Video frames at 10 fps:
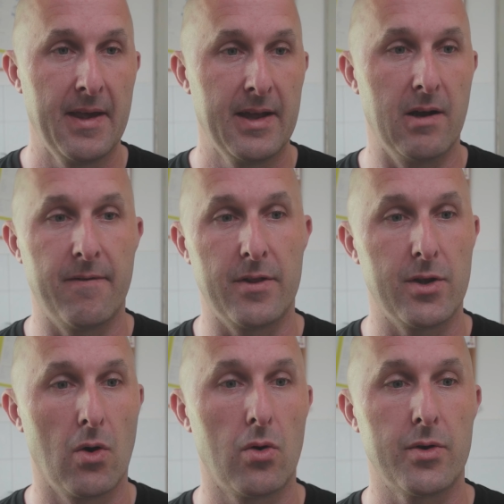Now for the
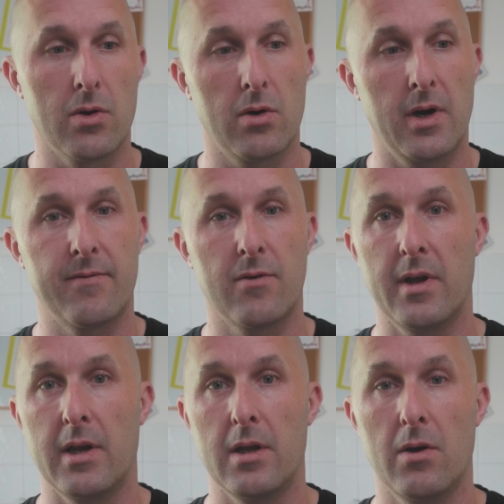audio, I've got
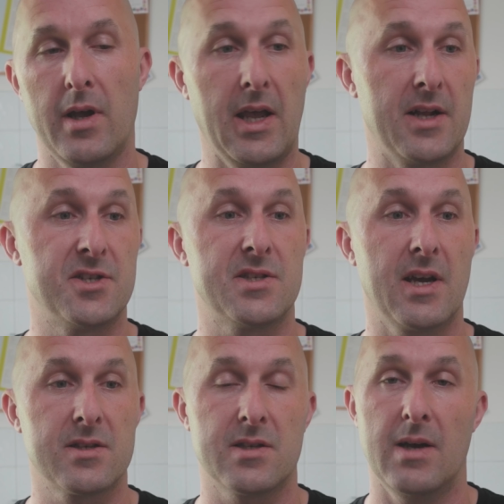a
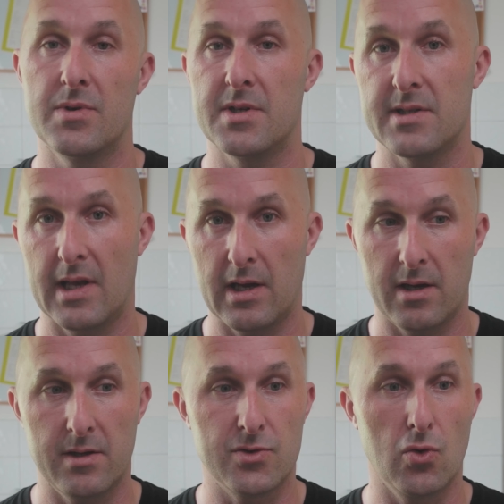H6, which is the
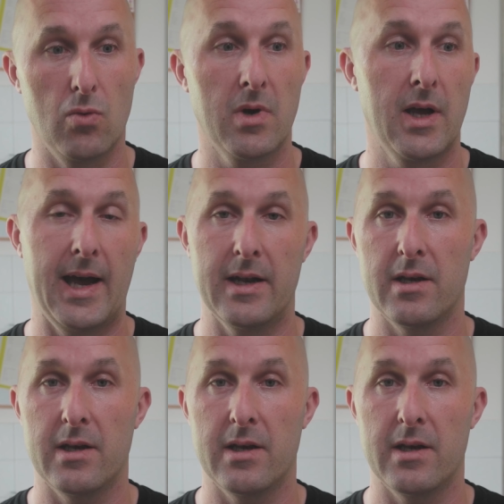Zoom handy